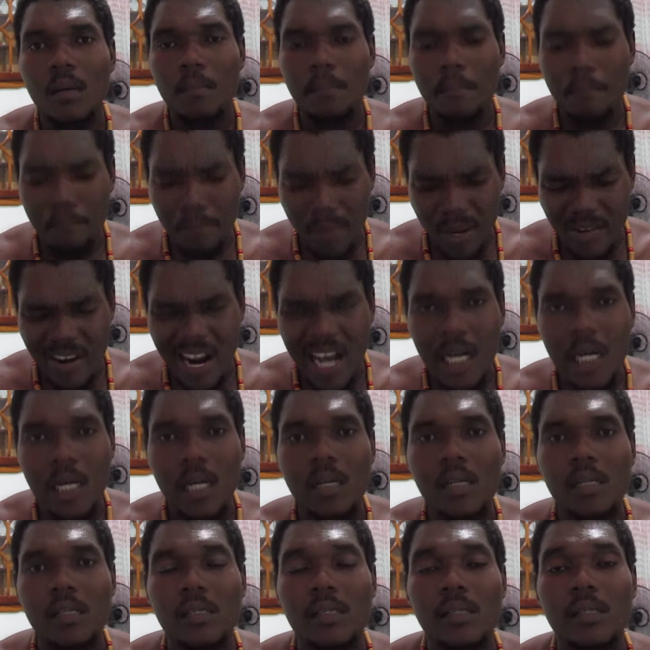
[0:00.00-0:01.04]

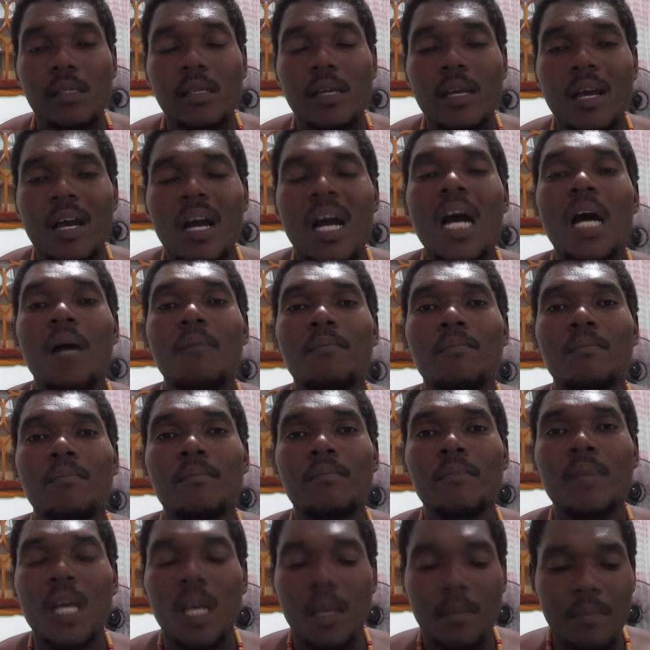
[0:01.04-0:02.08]
miracles
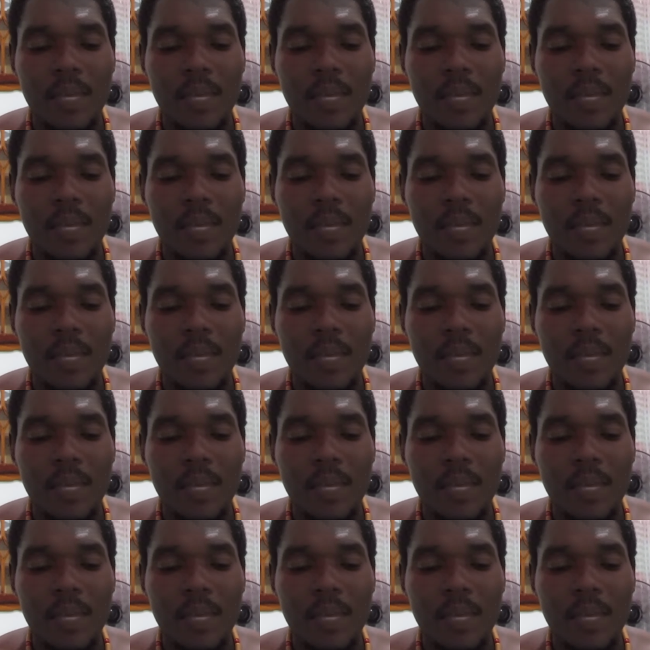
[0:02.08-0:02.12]
happen,